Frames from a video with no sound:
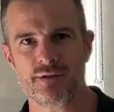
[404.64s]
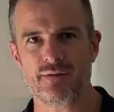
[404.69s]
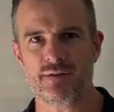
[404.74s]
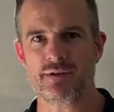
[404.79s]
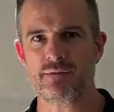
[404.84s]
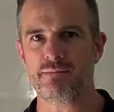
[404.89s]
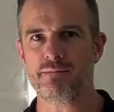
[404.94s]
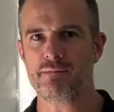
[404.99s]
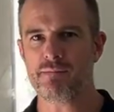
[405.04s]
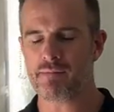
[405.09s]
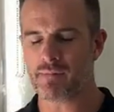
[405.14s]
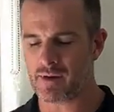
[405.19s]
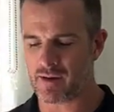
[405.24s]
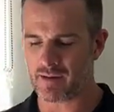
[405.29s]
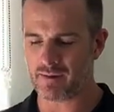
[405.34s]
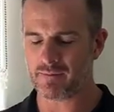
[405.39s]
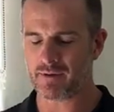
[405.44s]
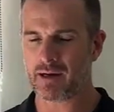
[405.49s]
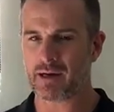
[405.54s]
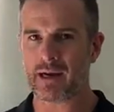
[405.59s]
of
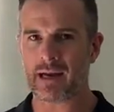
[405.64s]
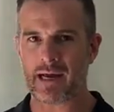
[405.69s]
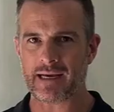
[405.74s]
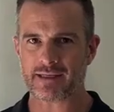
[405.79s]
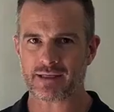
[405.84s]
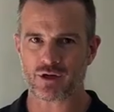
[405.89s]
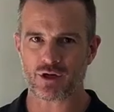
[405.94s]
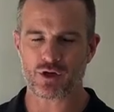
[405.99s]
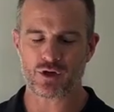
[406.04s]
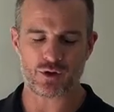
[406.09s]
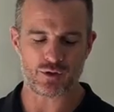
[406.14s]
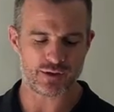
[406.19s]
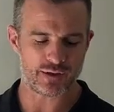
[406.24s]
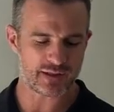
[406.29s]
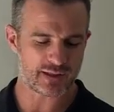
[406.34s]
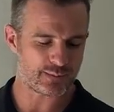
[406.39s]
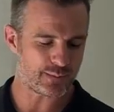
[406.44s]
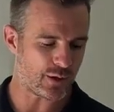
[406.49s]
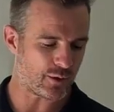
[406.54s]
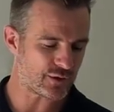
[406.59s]
a classic acute
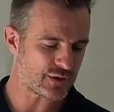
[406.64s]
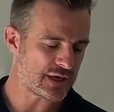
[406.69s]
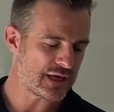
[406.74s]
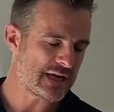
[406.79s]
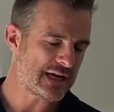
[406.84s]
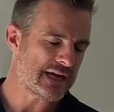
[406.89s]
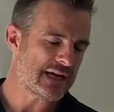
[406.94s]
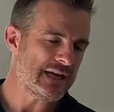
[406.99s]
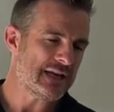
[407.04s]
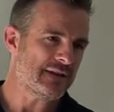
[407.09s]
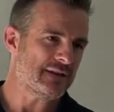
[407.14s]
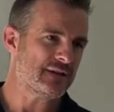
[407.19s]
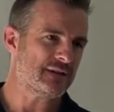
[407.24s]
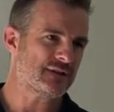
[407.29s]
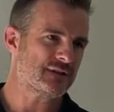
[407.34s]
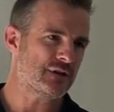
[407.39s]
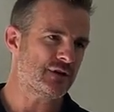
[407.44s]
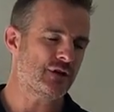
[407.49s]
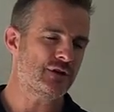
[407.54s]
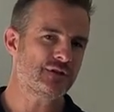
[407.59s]
disc bulge. The
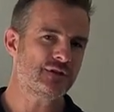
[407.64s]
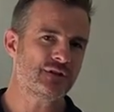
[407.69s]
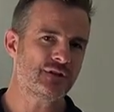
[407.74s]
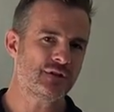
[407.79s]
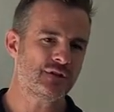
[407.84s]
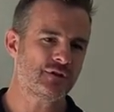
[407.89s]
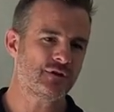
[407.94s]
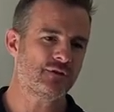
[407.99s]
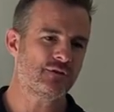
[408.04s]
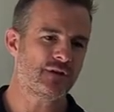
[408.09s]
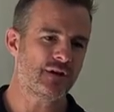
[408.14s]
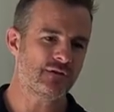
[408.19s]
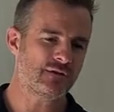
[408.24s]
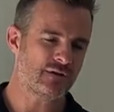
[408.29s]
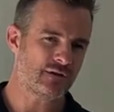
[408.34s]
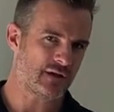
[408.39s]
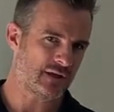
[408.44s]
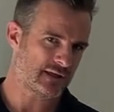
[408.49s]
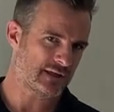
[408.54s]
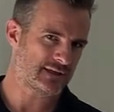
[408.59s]
stenosis issue,
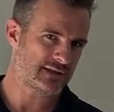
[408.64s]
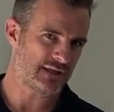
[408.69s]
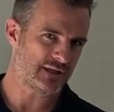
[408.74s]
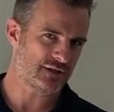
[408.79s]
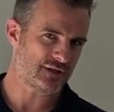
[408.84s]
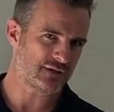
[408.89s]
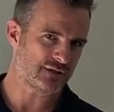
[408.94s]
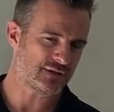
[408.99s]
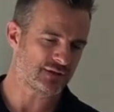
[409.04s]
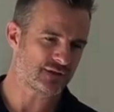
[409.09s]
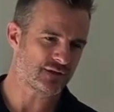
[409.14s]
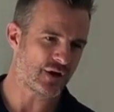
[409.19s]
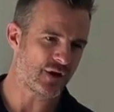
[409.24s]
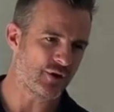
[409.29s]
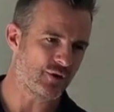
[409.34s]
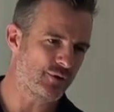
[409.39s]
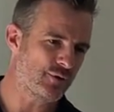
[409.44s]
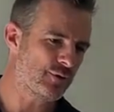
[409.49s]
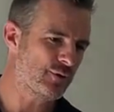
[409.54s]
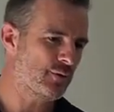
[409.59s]
don't like extension,
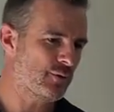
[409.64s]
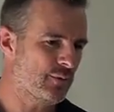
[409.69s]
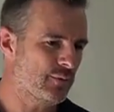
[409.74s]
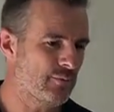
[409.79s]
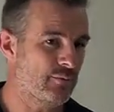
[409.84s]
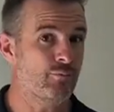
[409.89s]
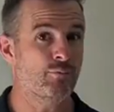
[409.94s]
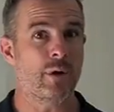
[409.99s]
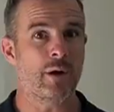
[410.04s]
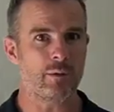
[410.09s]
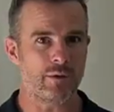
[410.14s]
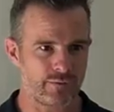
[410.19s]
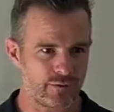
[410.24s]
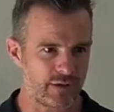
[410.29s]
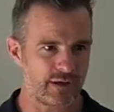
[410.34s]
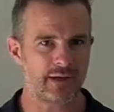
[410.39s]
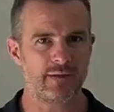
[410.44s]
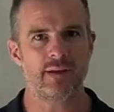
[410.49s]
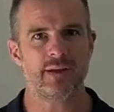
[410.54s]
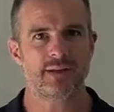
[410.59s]
so, but we've got
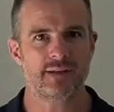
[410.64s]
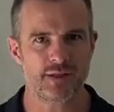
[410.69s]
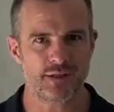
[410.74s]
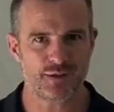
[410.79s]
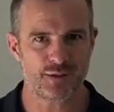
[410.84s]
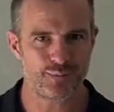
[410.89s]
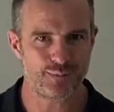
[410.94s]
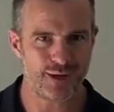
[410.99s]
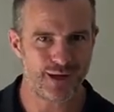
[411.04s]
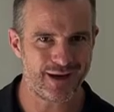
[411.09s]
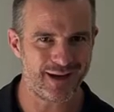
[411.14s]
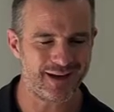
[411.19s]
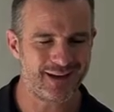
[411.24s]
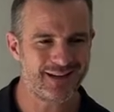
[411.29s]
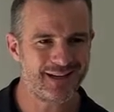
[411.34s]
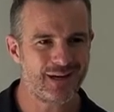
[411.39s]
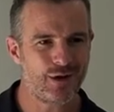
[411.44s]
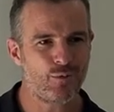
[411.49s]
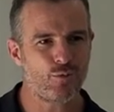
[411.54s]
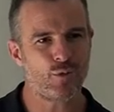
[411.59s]
to get the extension better.
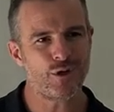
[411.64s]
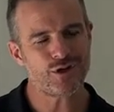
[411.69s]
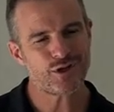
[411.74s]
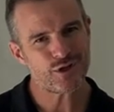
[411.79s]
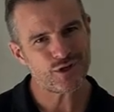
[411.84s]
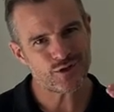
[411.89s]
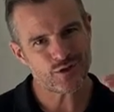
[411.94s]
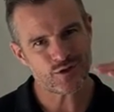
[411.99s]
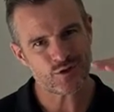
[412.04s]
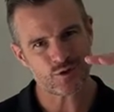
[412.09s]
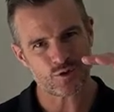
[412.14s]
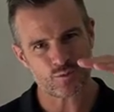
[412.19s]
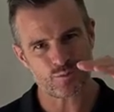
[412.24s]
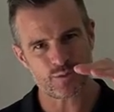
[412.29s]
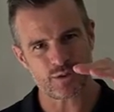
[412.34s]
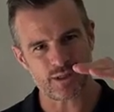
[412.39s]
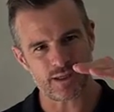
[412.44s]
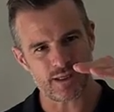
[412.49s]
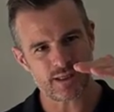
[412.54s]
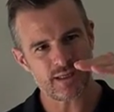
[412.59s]
When she's
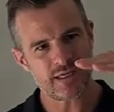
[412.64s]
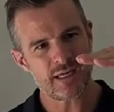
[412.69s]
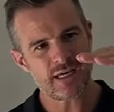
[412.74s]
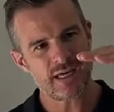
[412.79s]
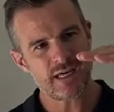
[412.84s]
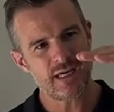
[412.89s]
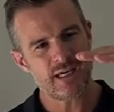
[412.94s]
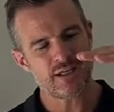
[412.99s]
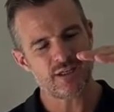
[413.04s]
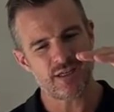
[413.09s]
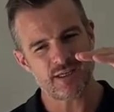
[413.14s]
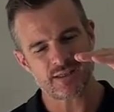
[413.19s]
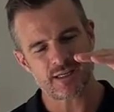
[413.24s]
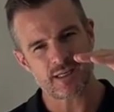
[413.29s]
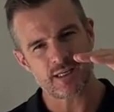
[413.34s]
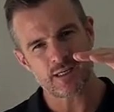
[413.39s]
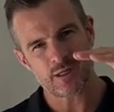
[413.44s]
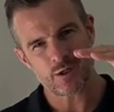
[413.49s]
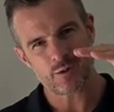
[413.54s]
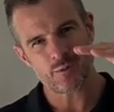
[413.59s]
swimming, she has a
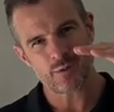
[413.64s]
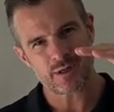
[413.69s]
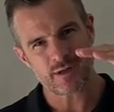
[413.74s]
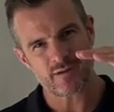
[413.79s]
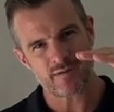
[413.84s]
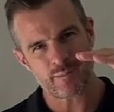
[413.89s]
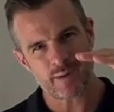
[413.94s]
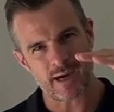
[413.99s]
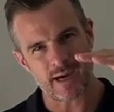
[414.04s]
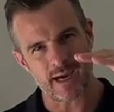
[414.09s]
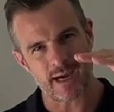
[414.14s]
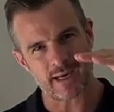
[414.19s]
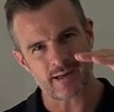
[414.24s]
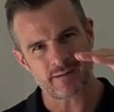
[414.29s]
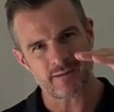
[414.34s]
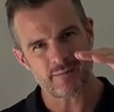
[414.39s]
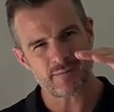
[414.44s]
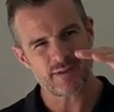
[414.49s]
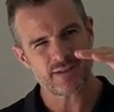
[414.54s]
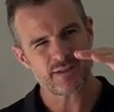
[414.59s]
little bit of pain.
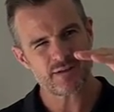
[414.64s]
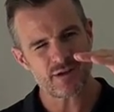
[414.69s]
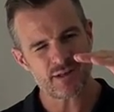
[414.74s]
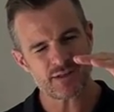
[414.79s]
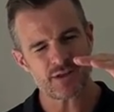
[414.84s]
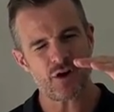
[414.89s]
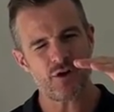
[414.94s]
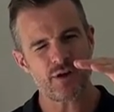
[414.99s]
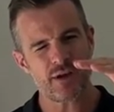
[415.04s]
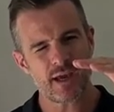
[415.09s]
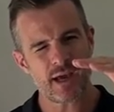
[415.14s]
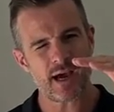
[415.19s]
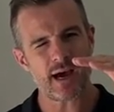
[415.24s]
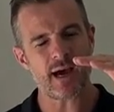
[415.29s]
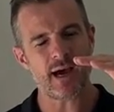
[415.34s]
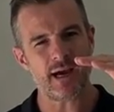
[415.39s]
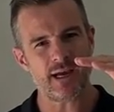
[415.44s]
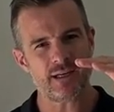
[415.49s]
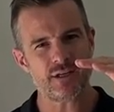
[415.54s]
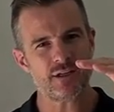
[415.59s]
It's
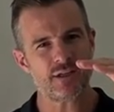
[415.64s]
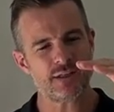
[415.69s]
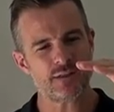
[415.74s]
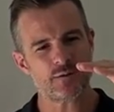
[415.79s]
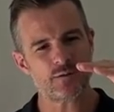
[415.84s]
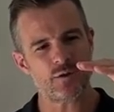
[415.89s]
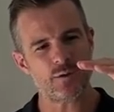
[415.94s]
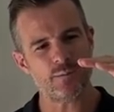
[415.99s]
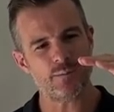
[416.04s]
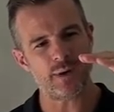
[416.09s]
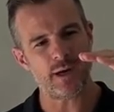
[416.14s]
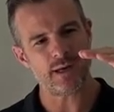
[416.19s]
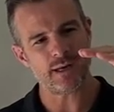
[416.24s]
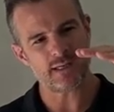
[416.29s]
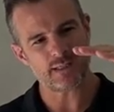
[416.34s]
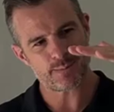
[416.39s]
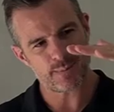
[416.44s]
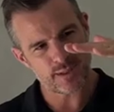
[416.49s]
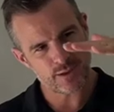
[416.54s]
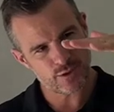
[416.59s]
okay, she can swim, but
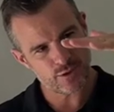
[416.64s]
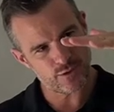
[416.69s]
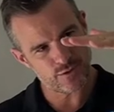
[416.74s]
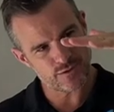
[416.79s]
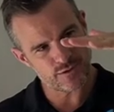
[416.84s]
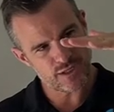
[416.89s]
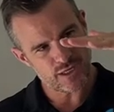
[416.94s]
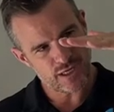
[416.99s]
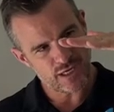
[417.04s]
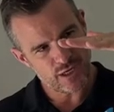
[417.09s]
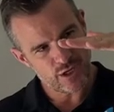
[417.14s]
it's because